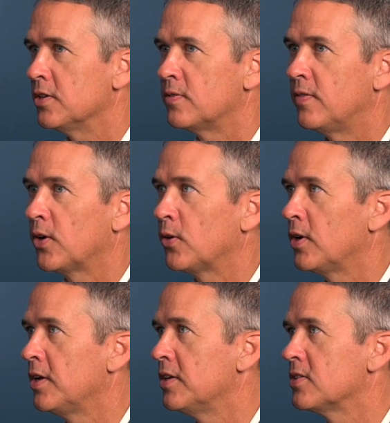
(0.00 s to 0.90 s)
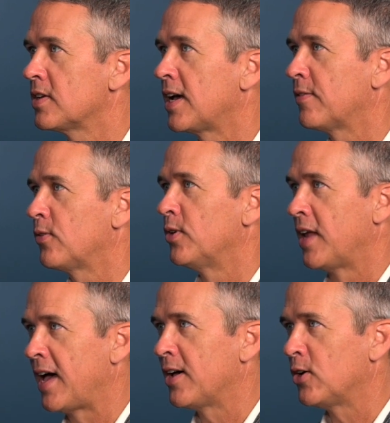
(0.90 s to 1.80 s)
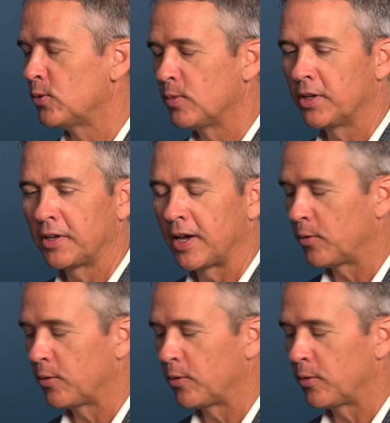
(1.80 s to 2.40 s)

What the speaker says: It's very insightful and eye-opening.